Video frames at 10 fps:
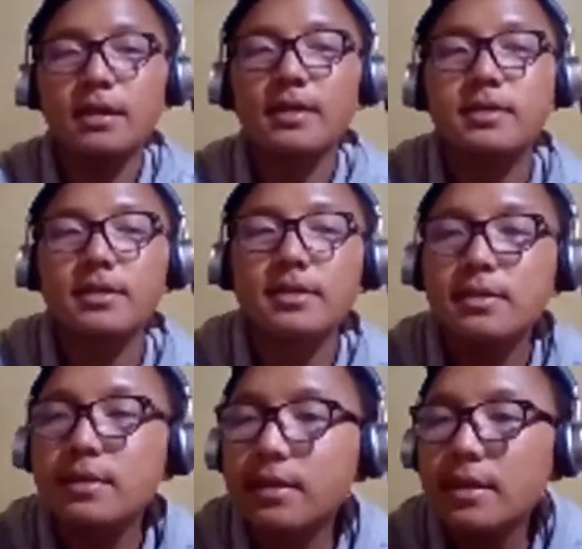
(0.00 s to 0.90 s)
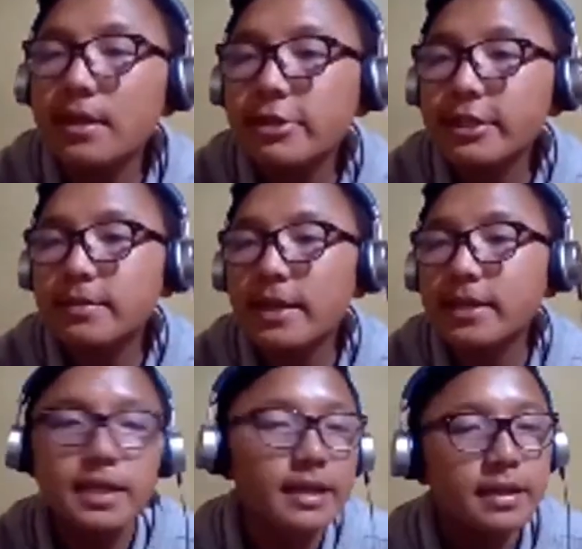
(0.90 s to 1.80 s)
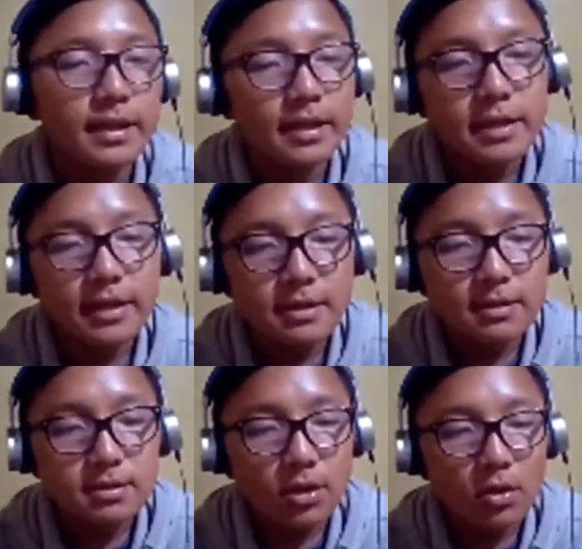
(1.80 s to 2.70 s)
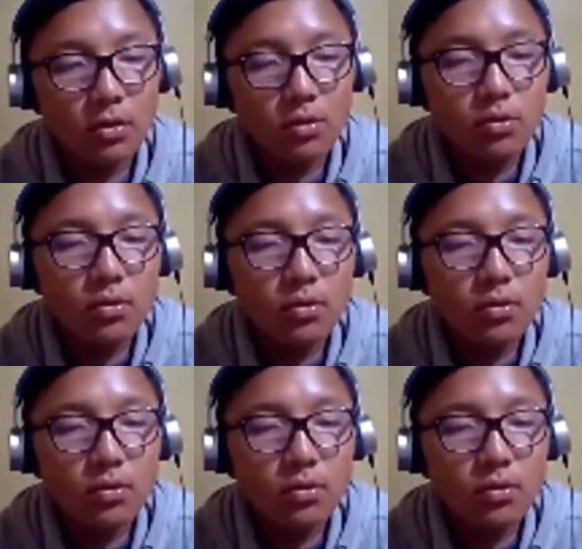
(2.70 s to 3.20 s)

Let's increase it by 10. So